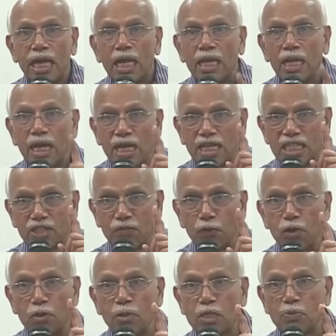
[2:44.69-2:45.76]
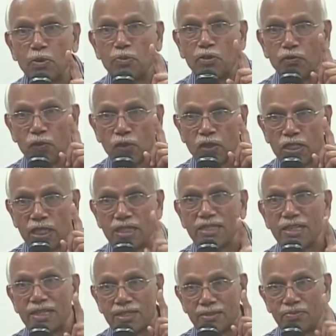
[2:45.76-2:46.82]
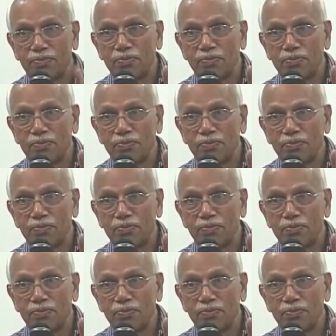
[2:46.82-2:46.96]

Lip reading: Last food must be before sunset.